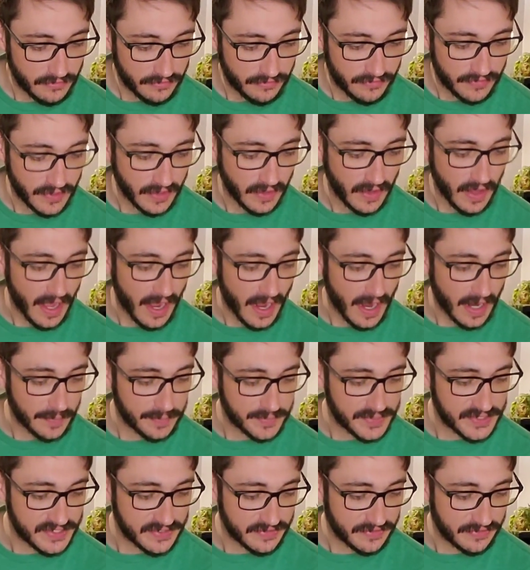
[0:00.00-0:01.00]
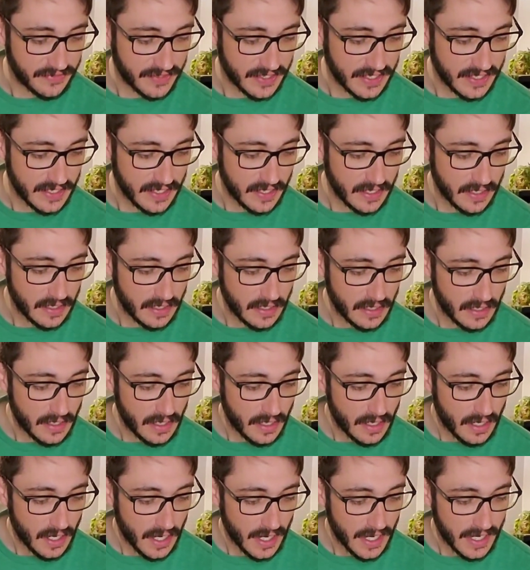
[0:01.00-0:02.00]
Phil-hop-sophy
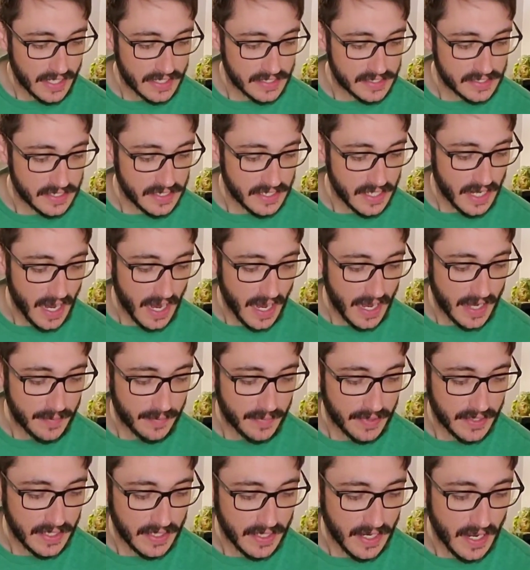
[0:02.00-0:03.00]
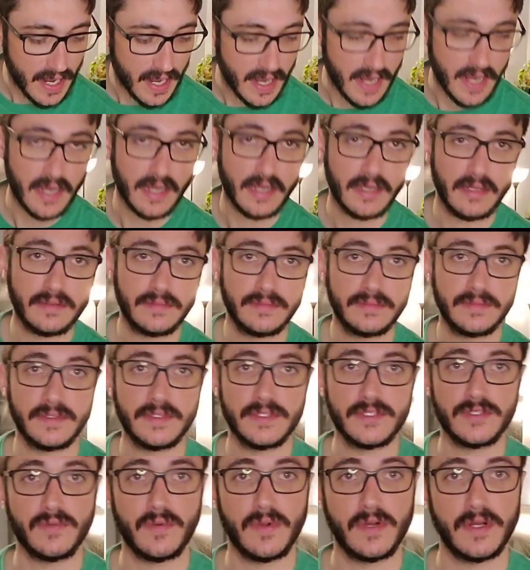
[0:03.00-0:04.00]
Hazy IPA
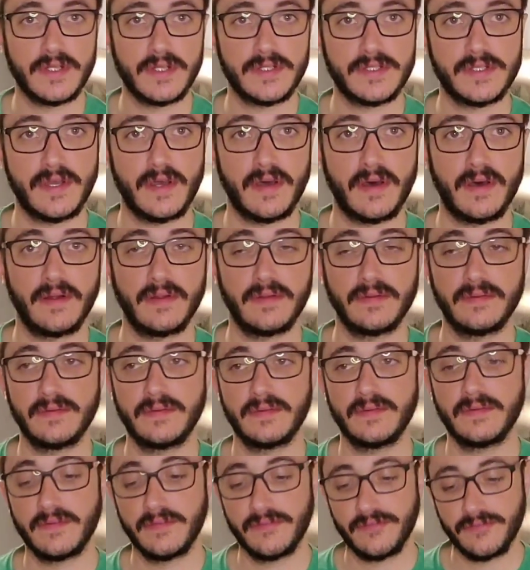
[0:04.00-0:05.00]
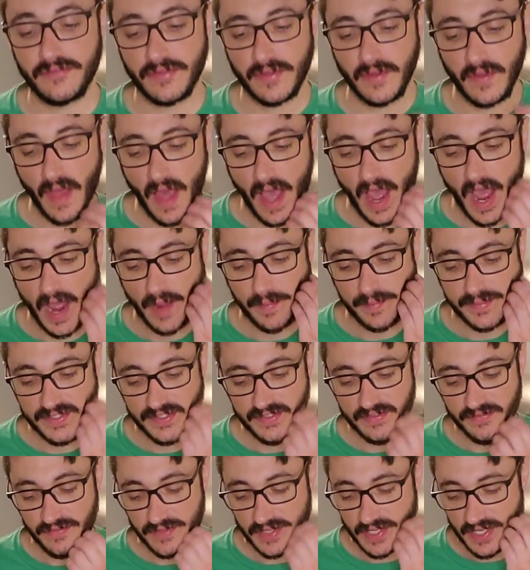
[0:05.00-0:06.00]
is what it's called.
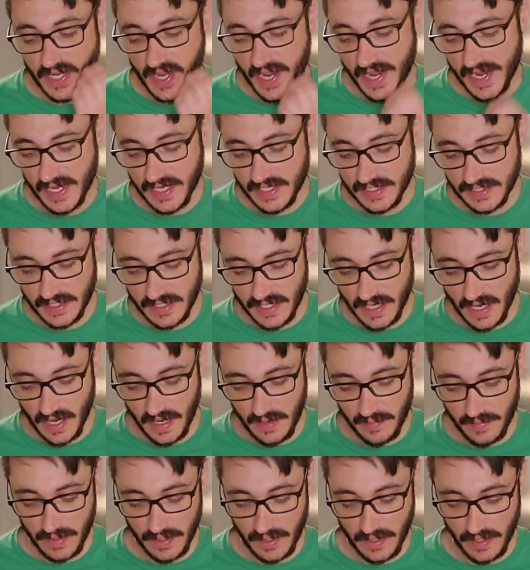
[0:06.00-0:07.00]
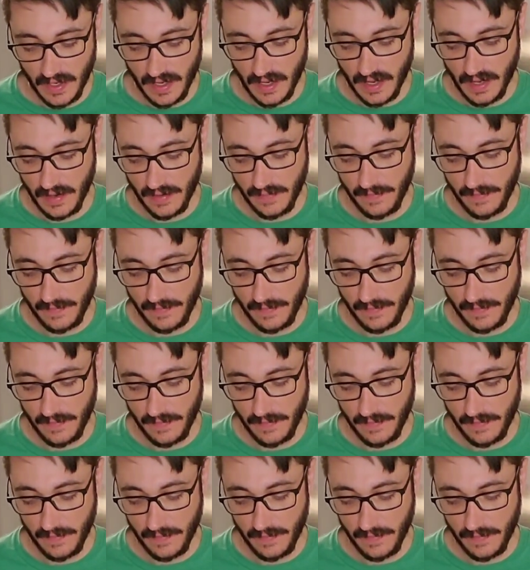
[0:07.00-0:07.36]
Phil-hop-sophy Hazy IPA.